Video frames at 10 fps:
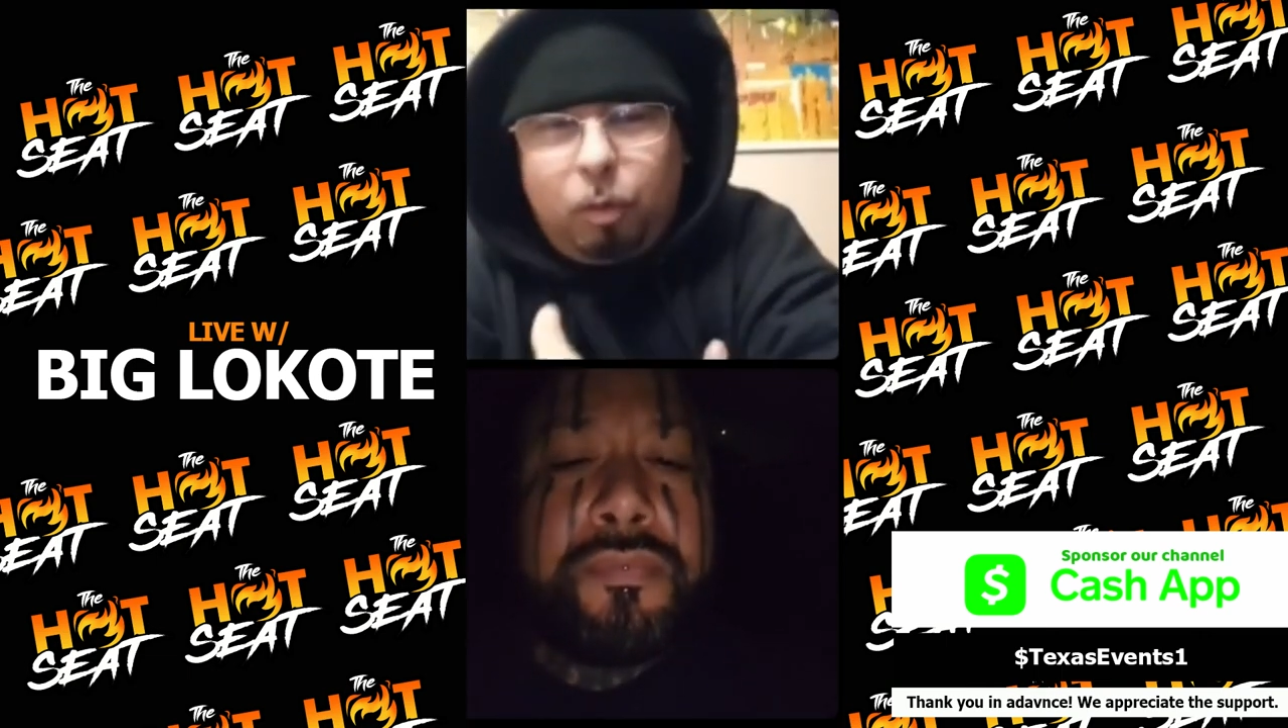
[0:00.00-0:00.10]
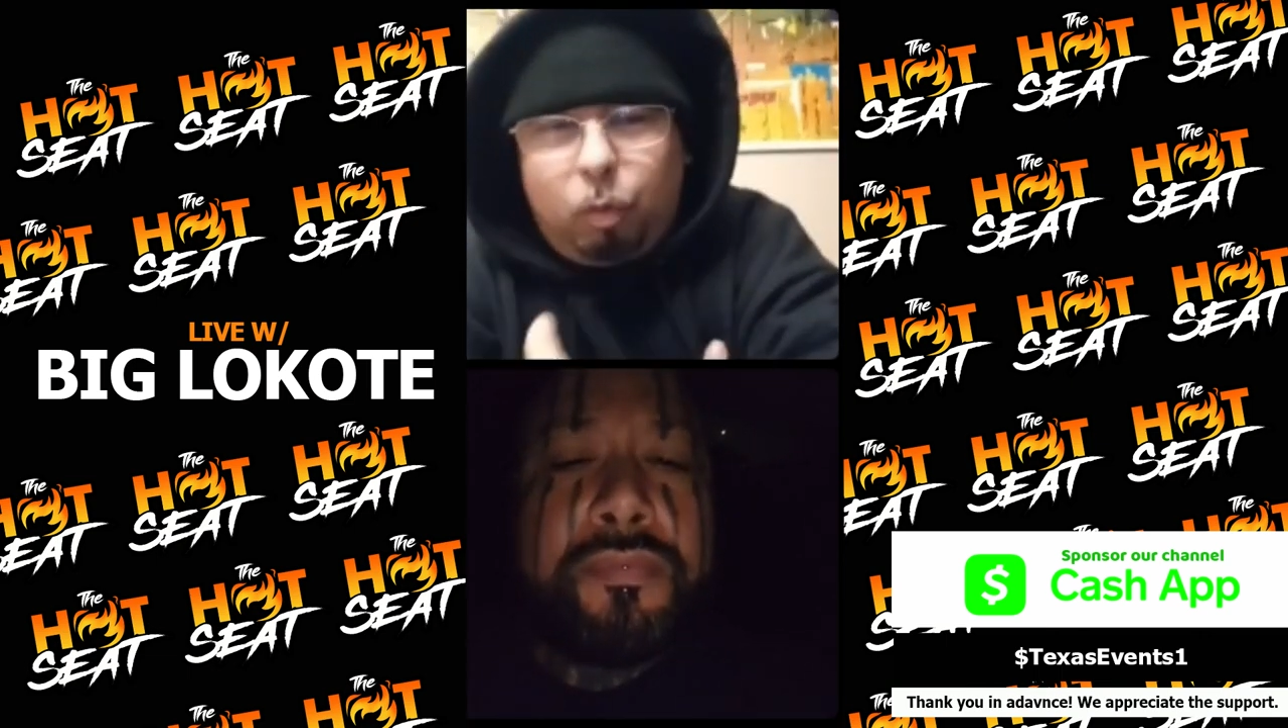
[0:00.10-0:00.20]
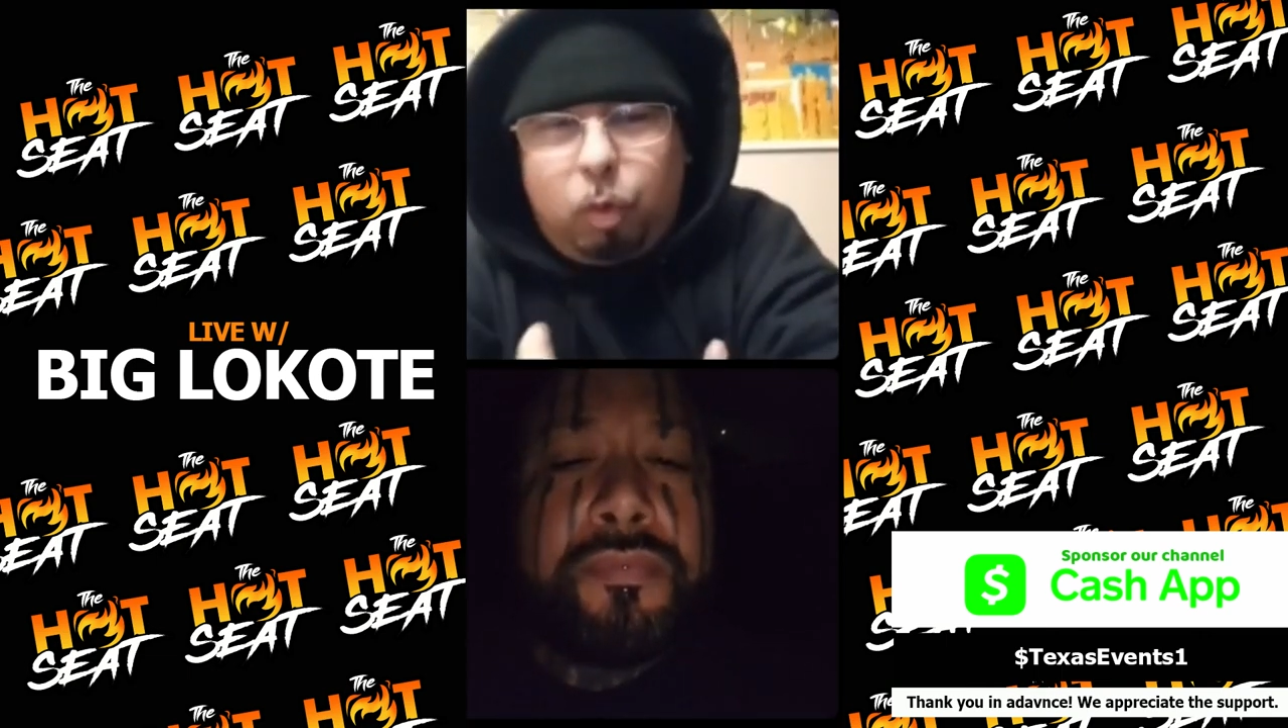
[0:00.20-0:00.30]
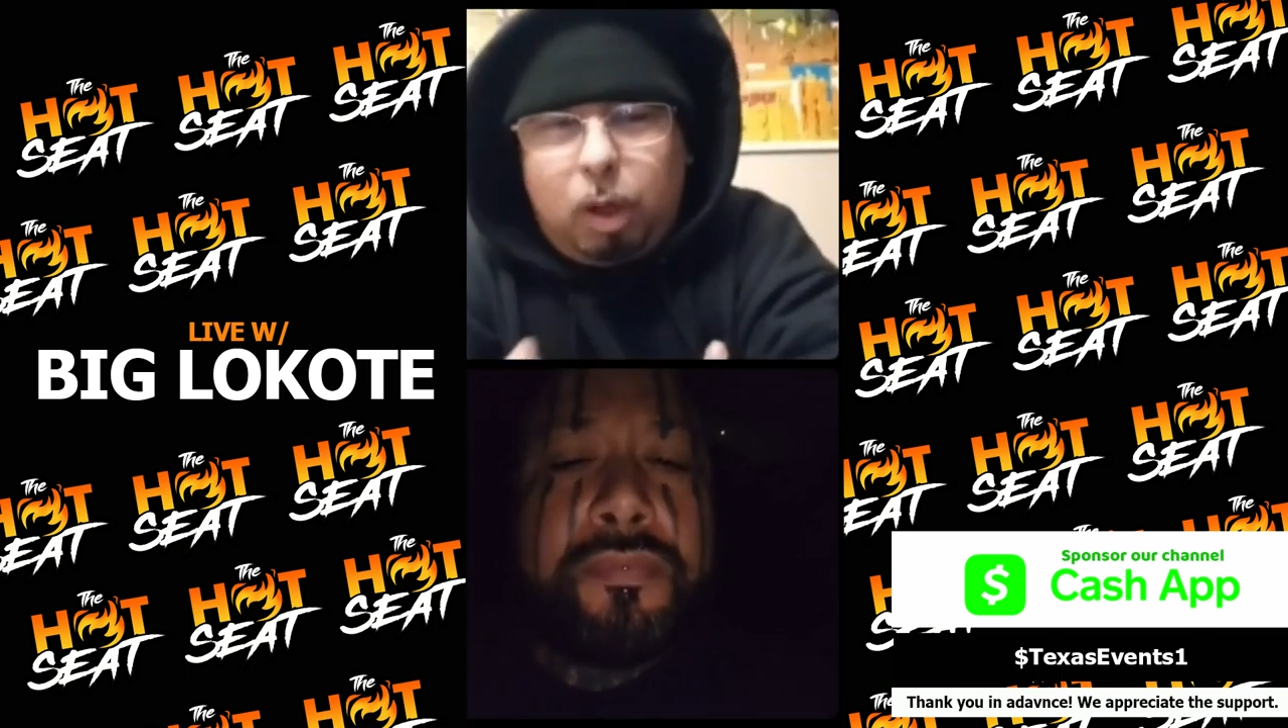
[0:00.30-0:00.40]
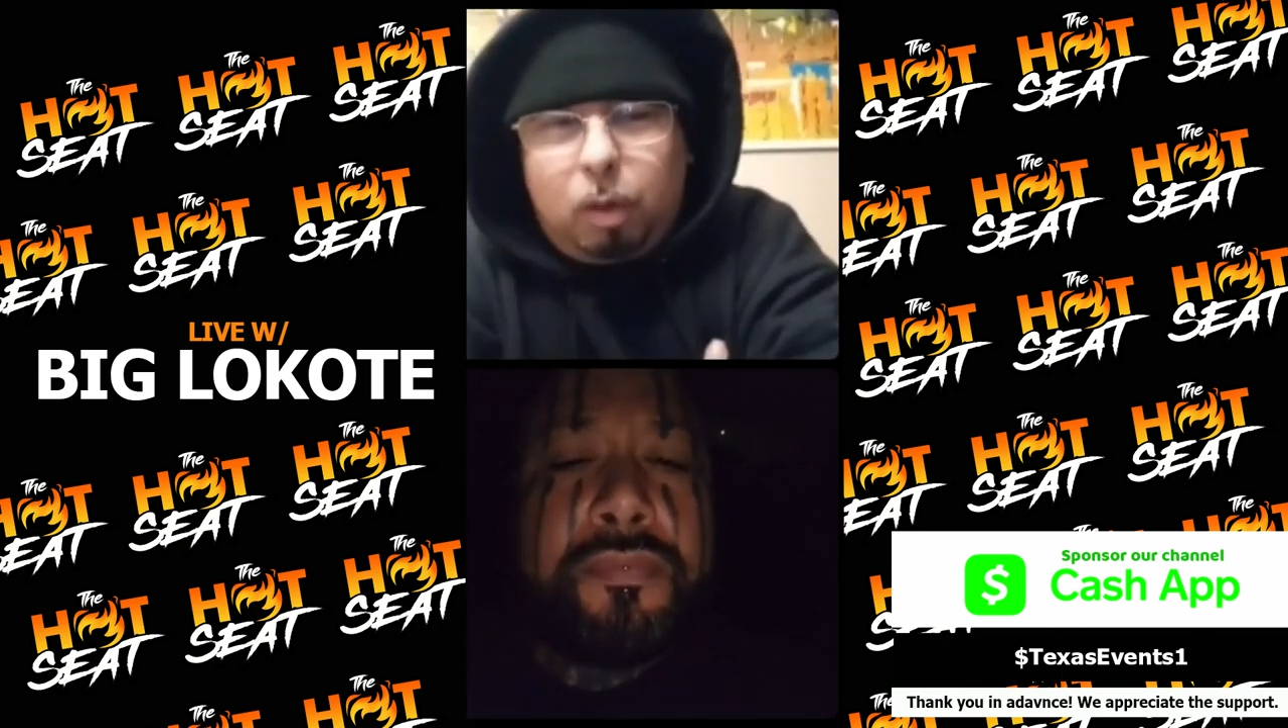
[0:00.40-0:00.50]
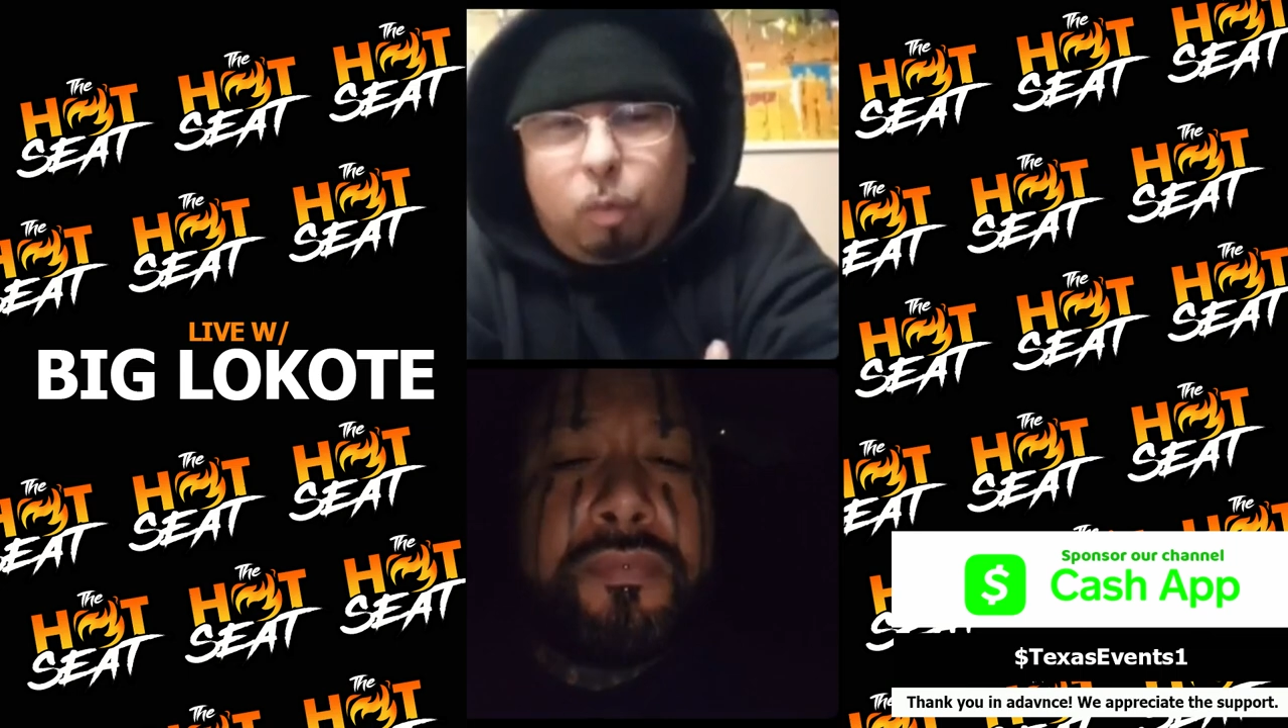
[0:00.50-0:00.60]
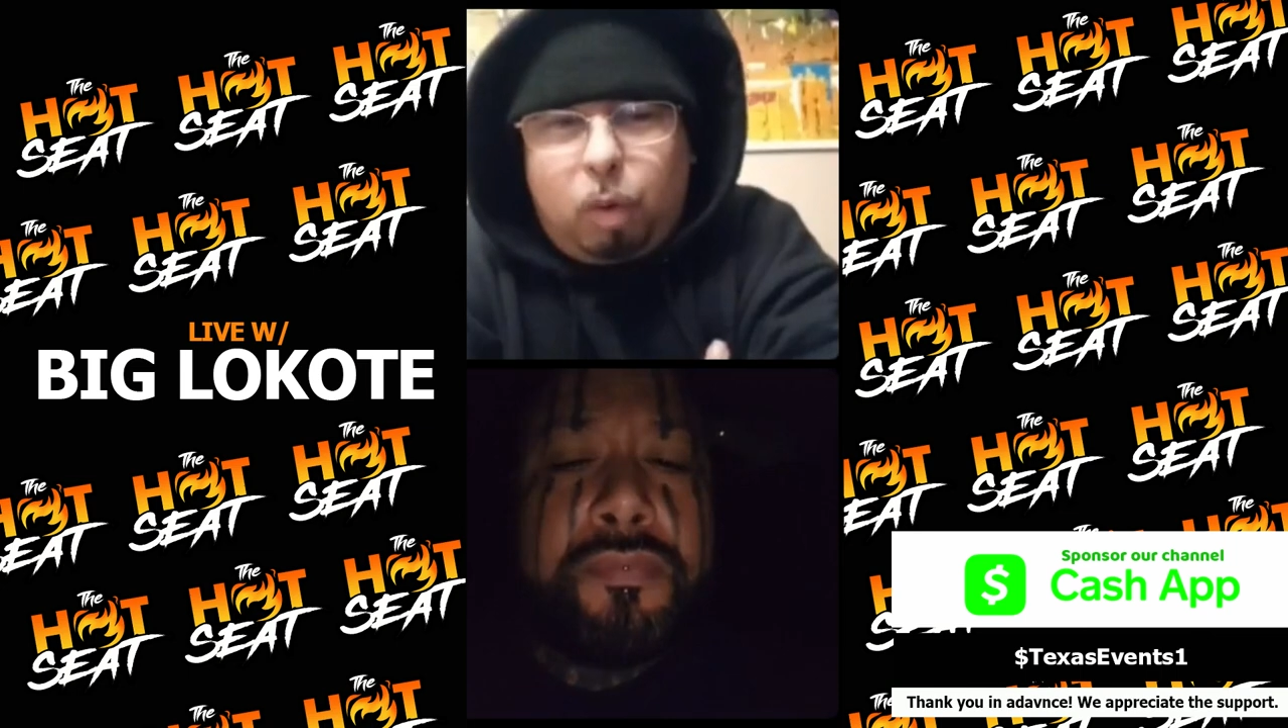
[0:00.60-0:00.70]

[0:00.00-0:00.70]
what